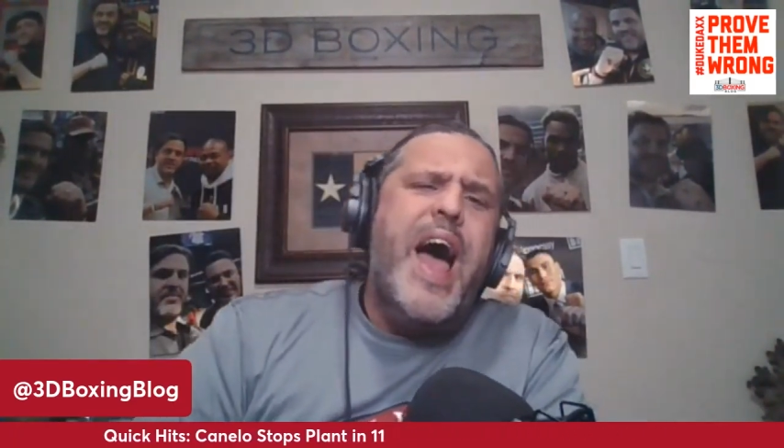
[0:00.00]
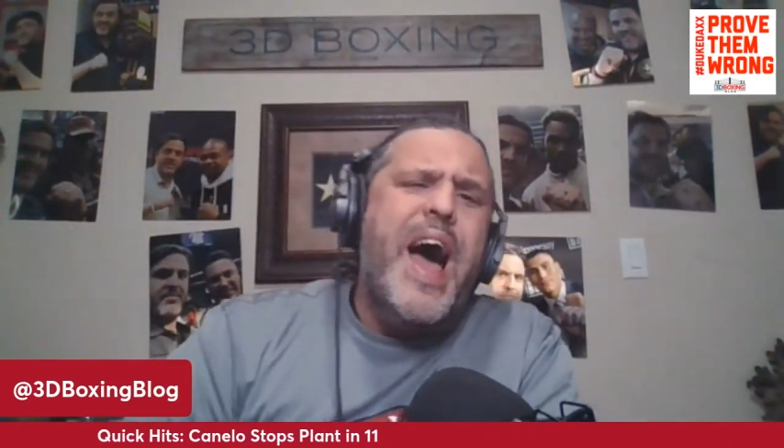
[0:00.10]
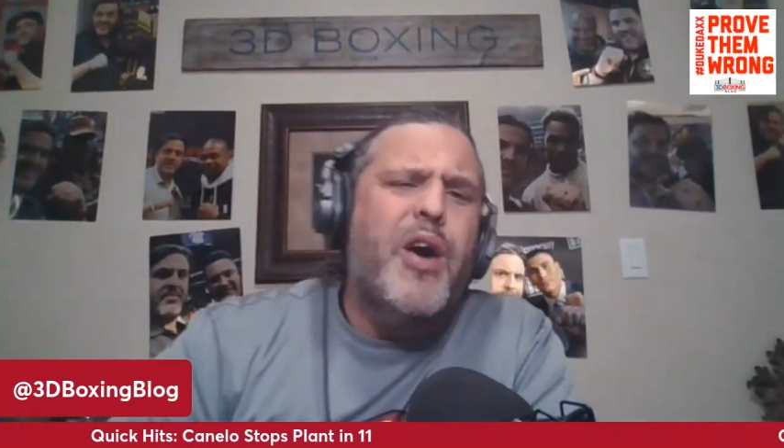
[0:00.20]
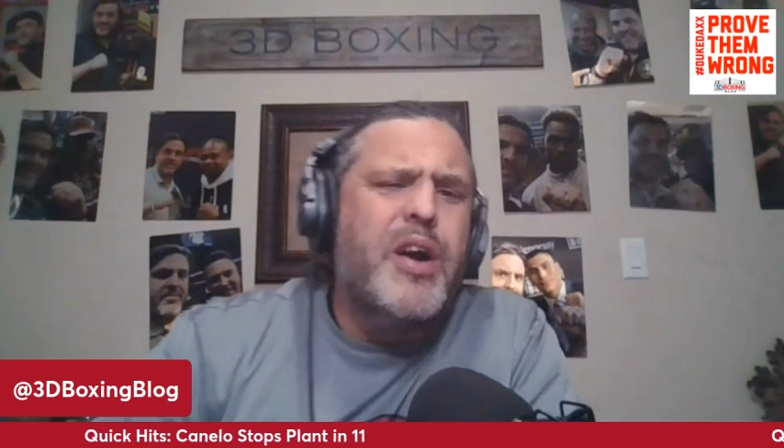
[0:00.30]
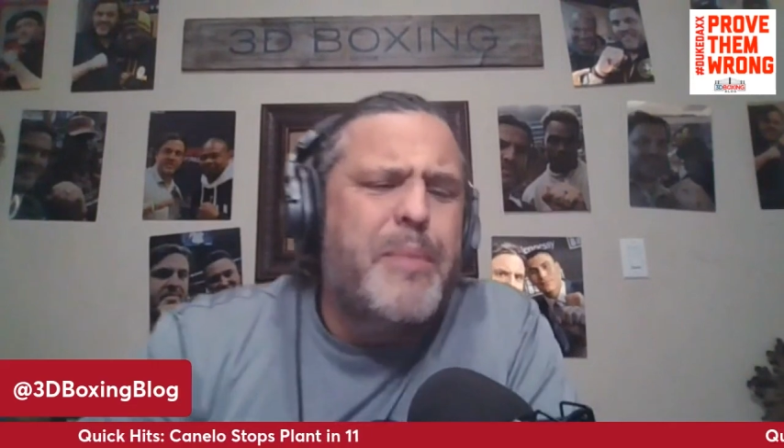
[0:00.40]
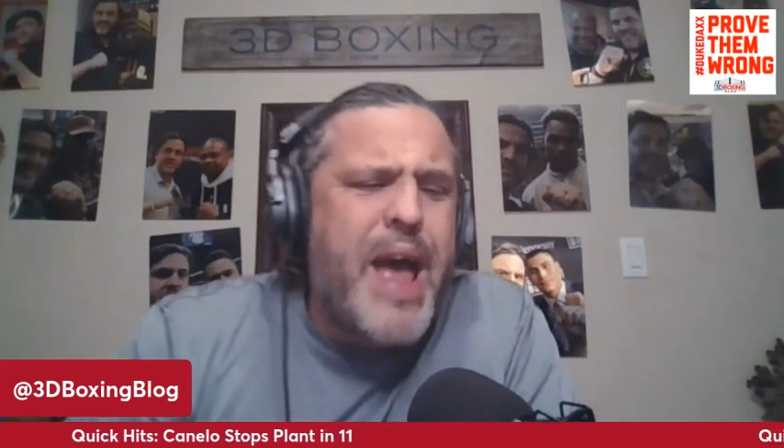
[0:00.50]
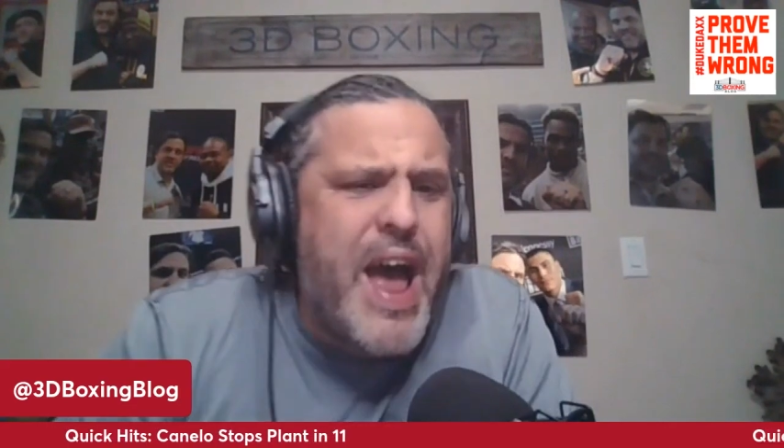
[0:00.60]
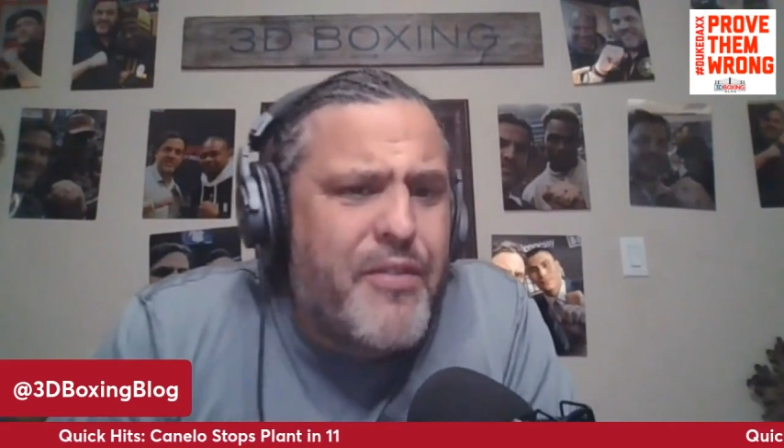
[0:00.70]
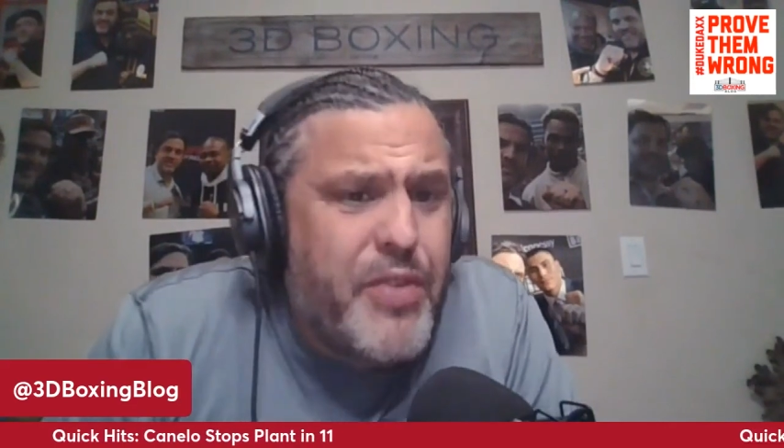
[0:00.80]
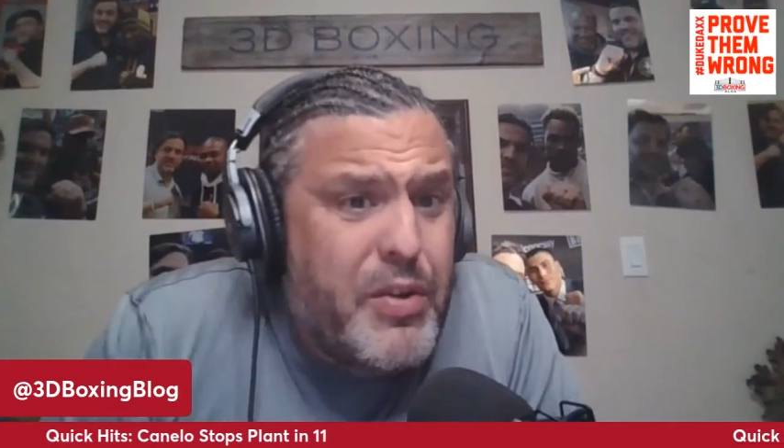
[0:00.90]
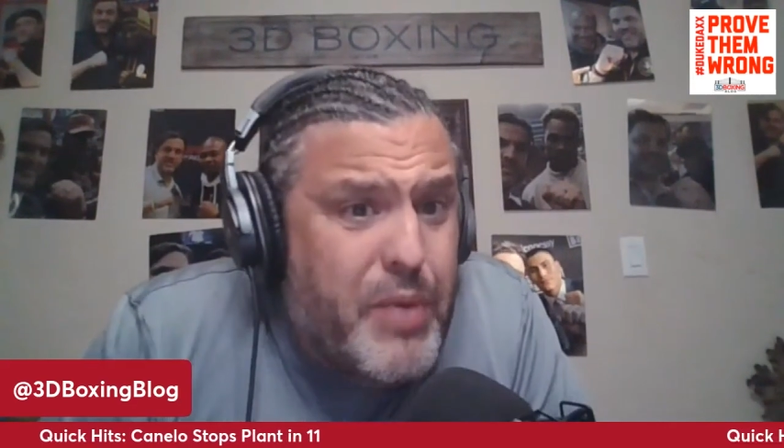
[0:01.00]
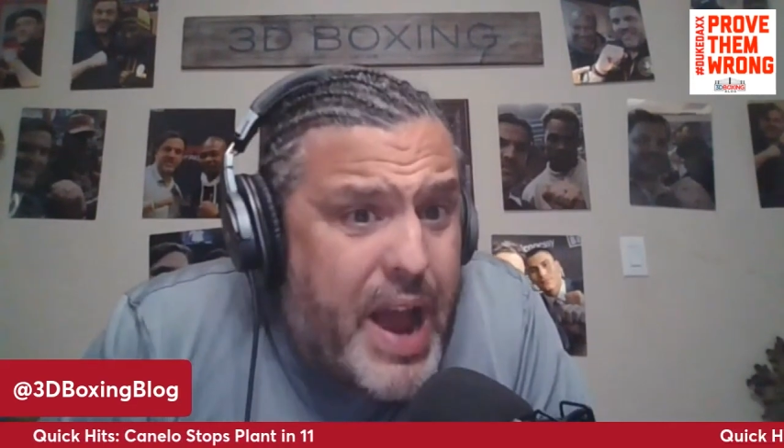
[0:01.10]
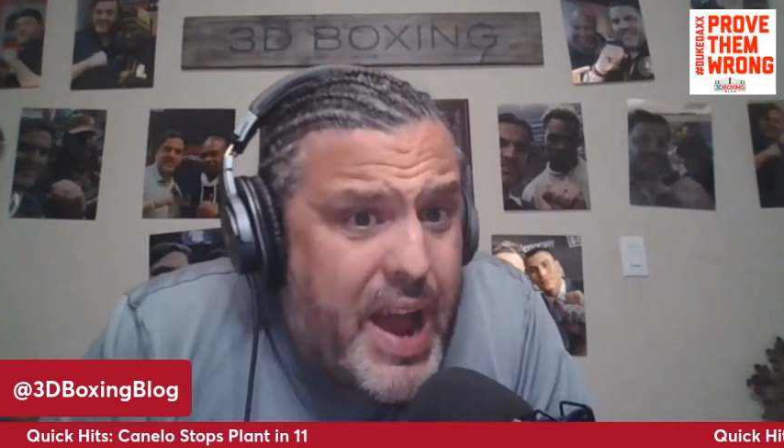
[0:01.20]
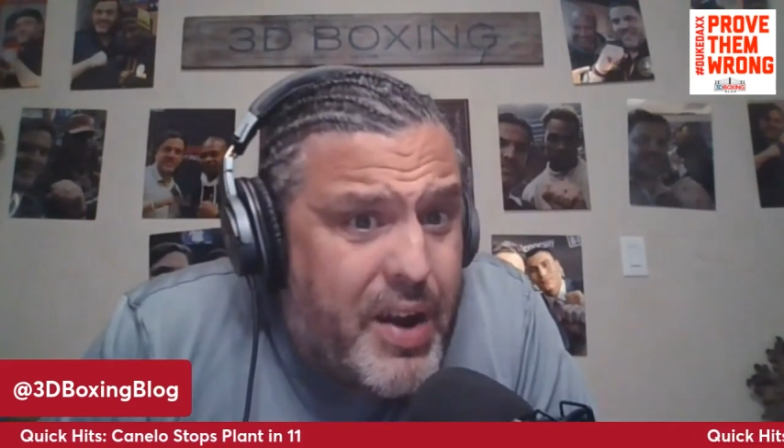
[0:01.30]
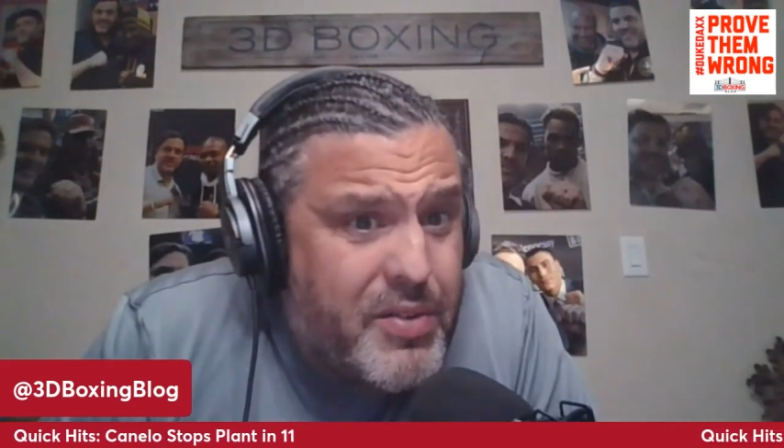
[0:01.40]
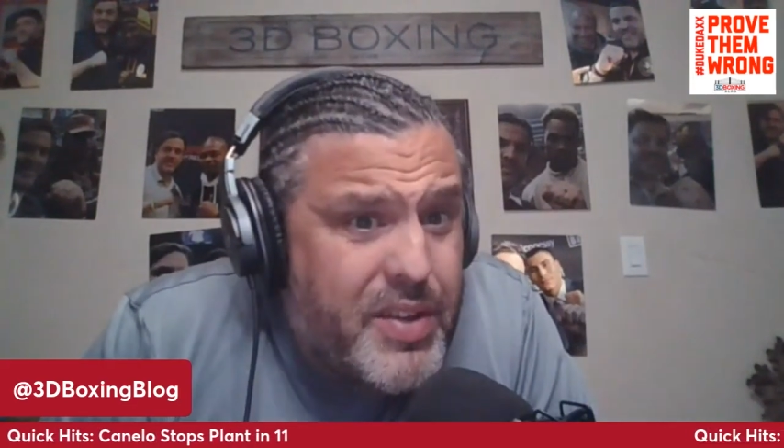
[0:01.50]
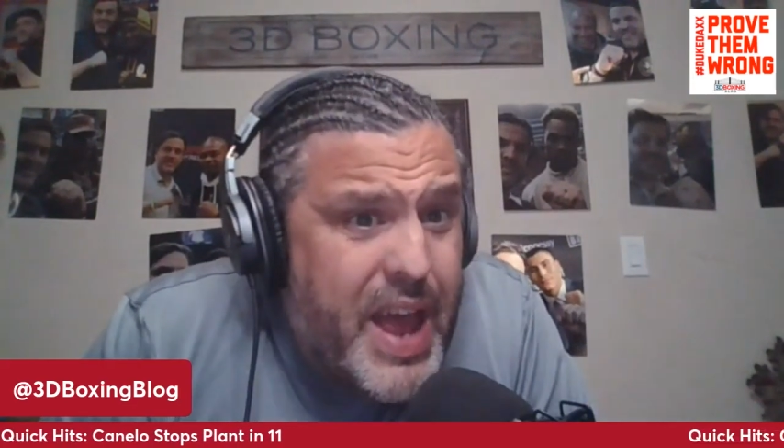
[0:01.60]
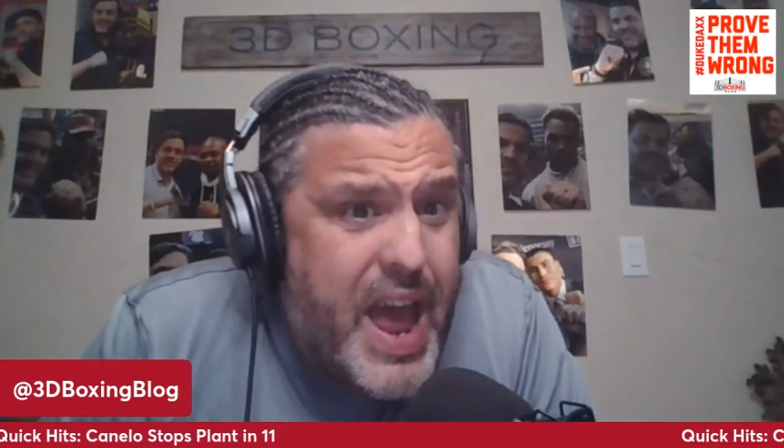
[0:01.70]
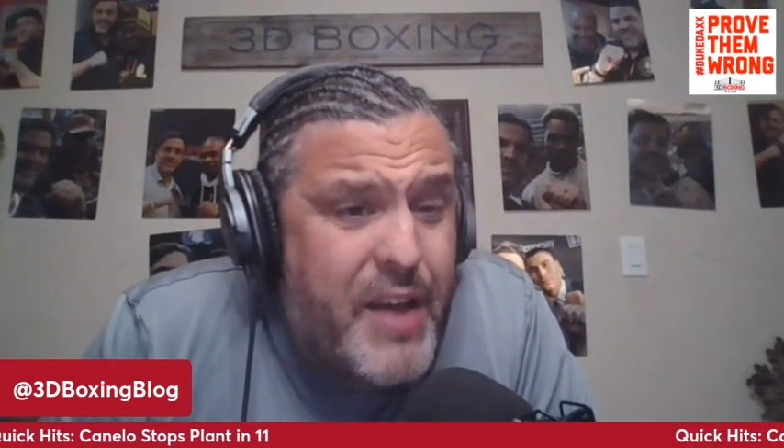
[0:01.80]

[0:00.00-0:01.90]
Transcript: How come every round,